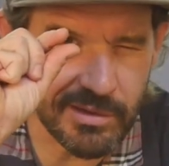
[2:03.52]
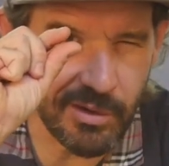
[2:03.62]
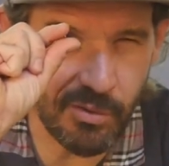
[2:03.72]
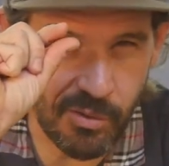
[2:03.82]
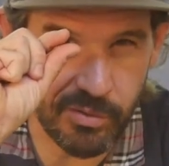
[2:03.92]

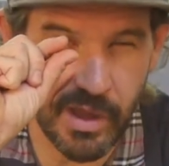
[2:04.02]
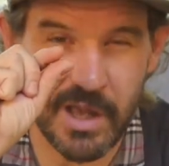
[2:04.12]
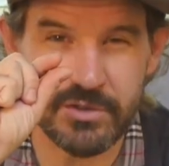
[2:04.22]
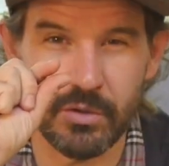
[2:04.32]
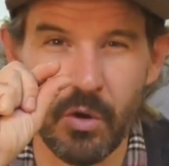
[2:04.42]
little
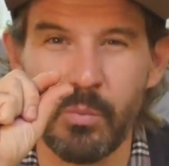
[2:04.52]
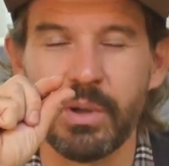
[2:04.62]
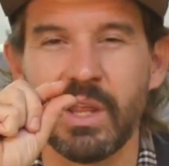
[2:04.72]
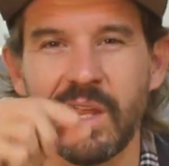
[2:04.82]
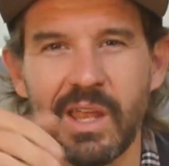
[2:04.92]
nozzle
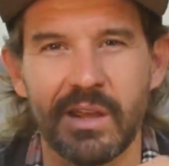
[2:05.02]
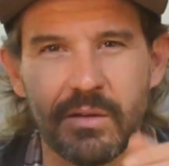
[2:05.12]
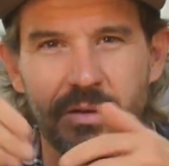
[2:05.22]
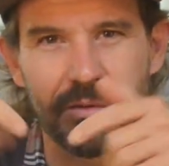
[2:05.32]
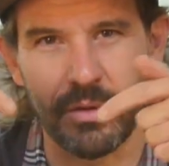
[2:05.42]
opening and
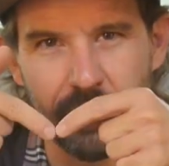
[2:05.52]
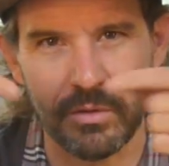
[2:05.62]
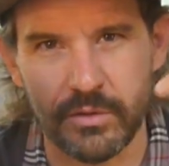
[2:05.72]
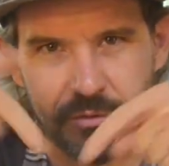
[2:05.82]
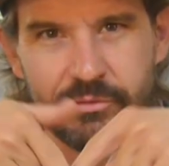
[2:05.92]
the, uh, you know,
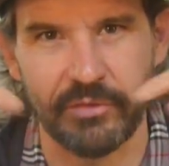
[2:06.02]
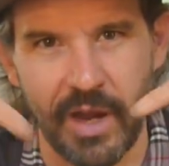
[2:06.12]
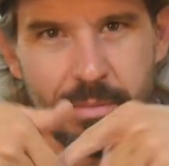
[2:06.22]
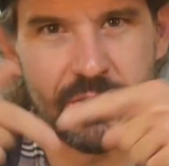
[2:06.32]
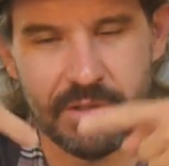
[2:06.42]
the
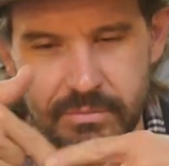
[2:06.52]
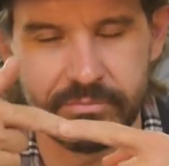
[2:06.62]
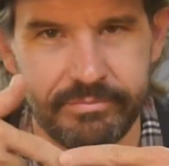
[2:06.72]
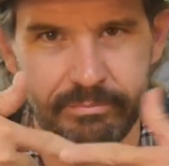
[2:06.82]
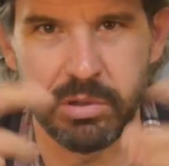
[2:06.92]
fibers could
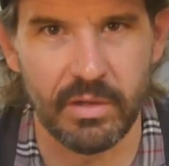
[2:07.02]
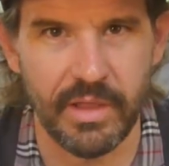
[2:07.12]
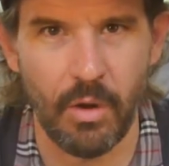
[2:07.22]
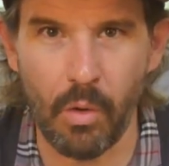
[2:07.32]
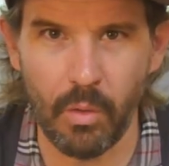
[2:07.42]
plug
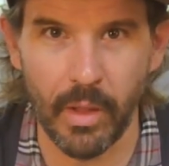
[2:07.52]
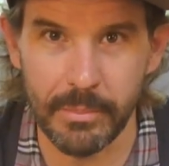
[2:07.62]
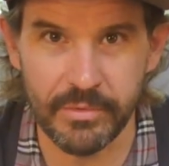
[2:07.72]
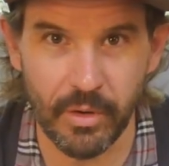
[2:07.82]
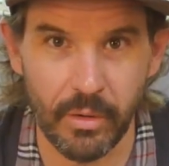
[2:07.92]
that hole
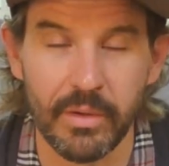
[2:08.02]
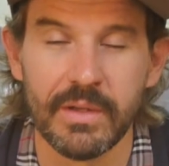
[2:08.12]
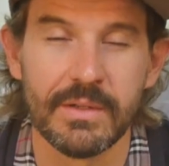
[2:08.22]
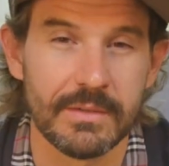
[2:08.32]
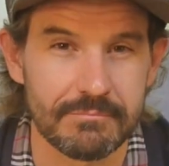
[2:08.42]
up. So
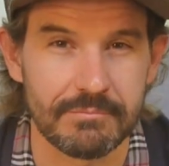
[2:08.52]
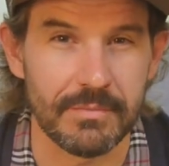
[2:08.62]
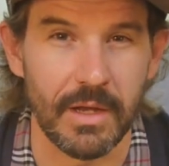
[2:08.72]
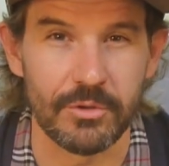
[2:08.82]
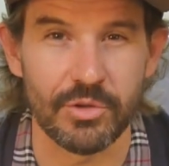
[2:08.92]

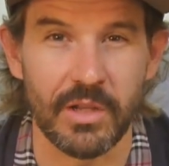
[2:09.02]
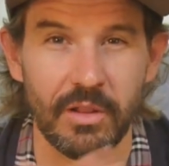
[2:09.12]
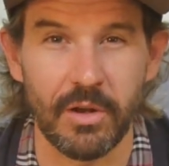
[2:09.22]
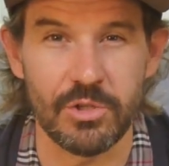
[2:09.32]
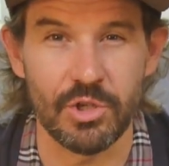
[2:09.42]
I'll try the
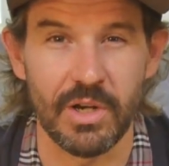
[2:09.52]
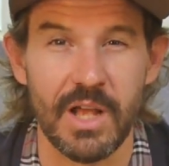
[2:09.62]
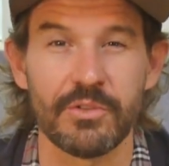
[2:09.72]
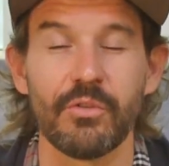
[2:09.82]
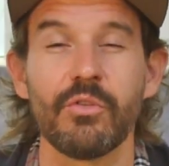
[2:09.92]
larger
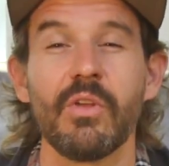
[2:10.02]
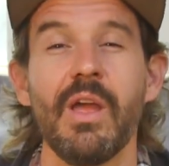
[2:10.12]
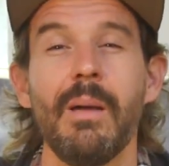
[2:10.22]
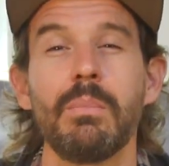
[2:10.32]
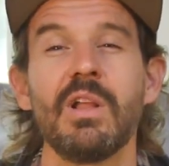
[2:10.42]
nozzles.
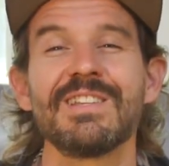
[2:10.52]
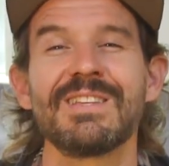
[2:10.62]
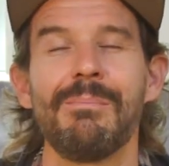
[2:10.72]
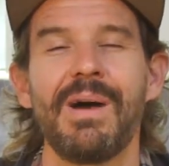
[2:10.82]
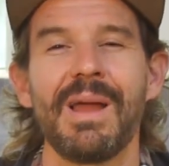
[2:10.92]

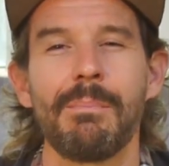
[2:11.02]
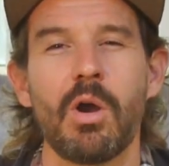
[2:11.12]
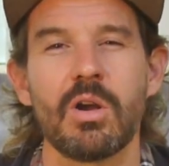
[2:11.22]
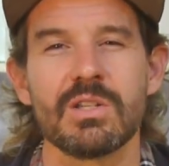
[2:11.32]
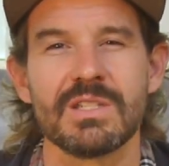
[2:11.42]
Plus my
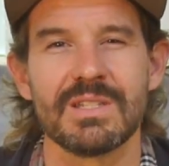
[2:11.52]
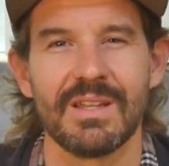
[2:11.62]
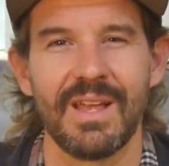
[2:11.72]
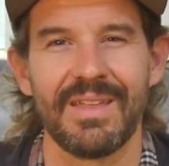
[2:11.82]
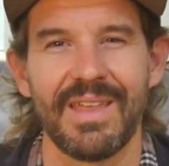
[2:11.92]
parts
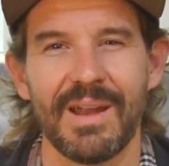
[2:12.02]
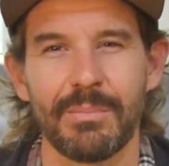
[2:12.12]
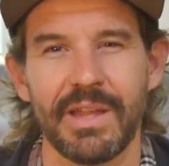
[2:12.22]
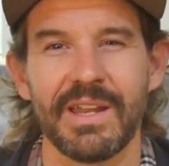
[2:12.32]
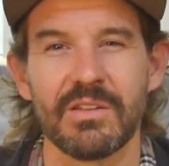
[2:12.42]
that I'm
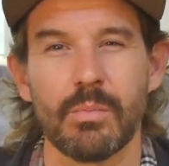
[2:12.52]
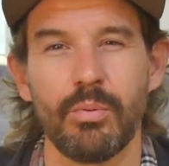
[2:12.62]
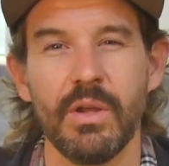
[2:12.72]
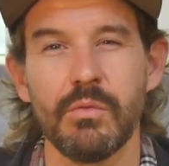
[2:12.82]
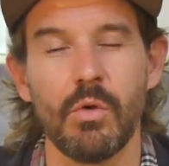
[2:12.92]
planning to
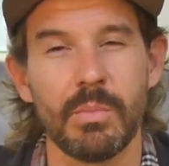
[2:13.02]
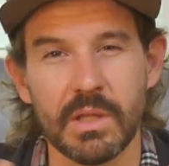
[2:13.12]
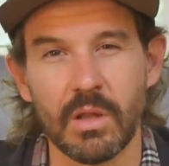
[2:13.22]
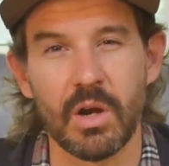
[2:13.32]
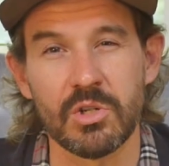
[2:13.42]
print will be
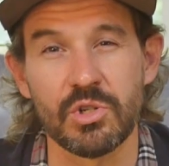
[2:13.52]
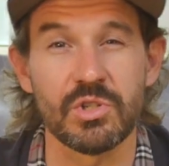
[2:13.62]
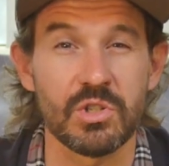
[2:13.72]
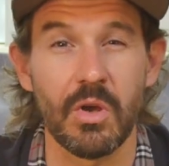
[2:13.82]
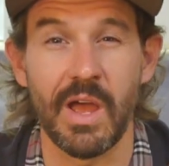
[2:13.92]
larger,
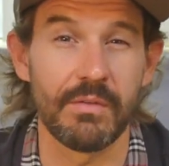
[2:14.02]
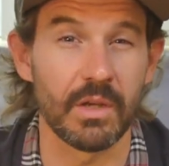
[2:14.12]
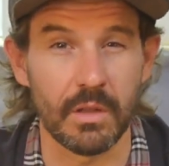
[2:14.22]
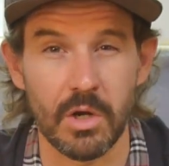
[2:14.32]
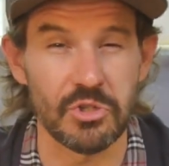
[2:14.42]
so
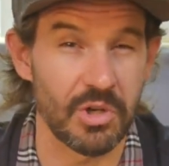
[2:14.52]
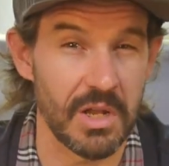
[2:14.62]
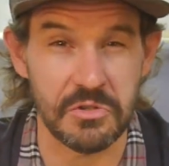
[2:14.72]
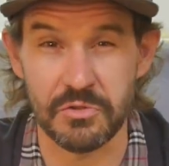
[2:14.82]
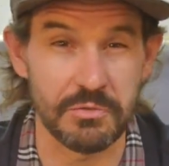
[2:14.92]
having larger
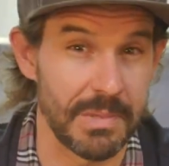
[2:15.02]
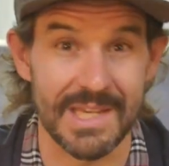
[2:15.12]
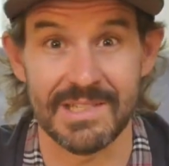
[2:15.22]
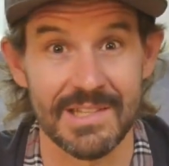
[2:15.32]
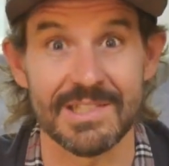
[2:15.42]
nozzles
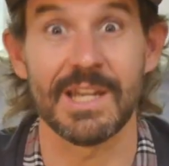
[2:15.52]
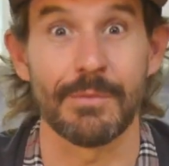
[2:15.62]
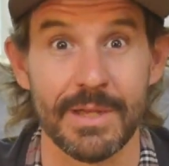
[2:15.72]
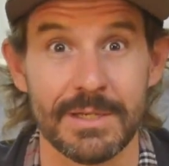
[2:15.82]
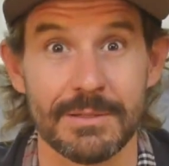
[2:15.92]
makes sense
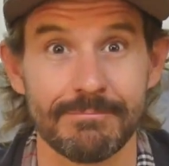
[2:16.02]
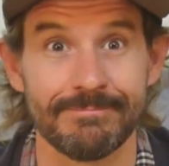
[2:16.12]
anyways.